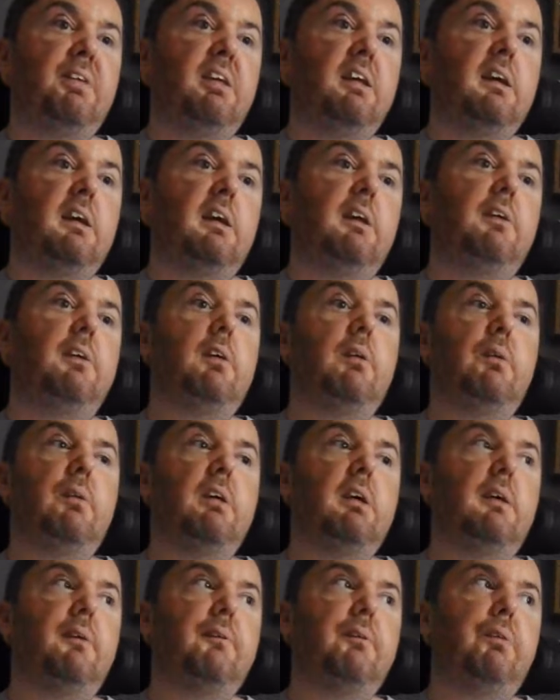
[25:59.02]
in the
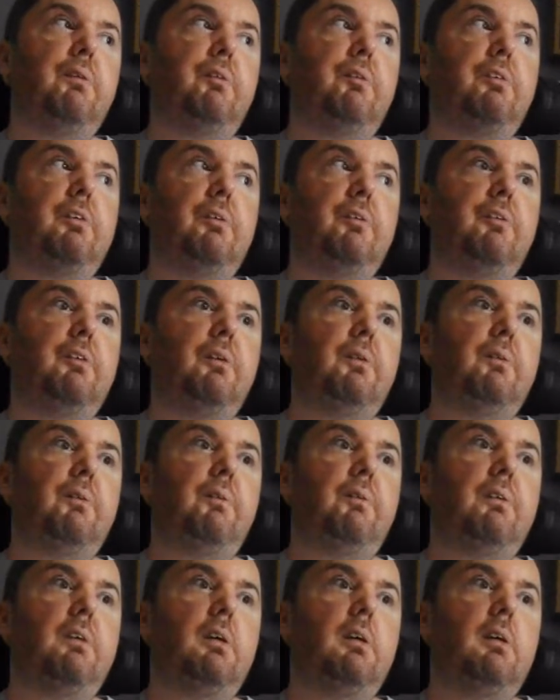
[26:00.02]
UK, and we also do
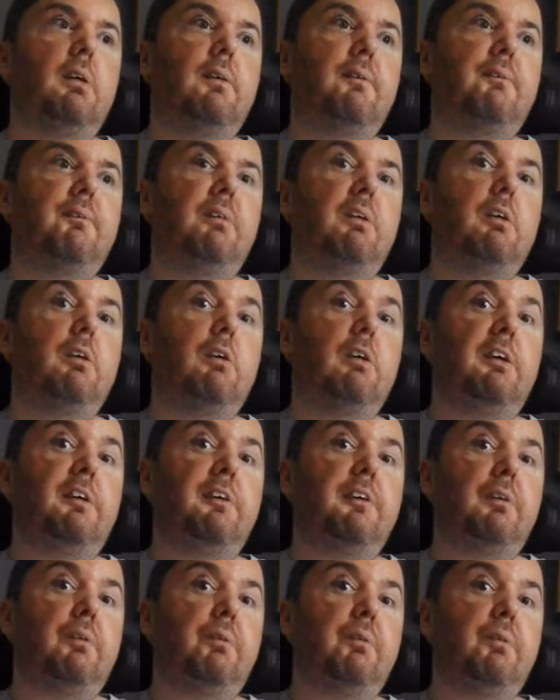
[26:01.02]
the
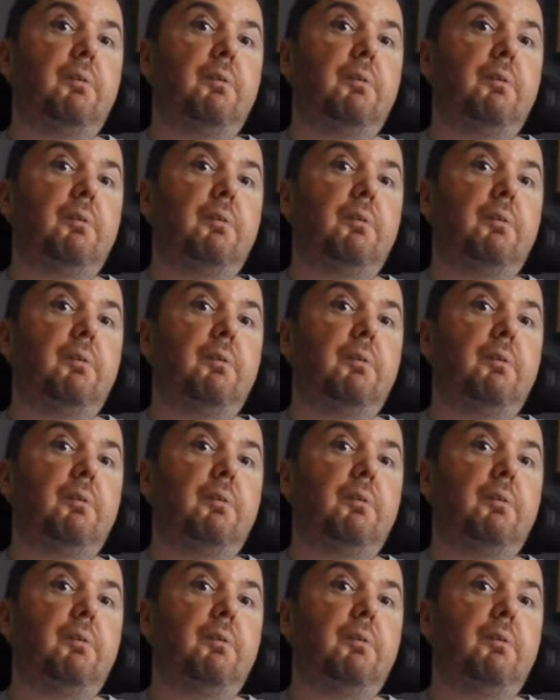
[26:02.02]
Kaido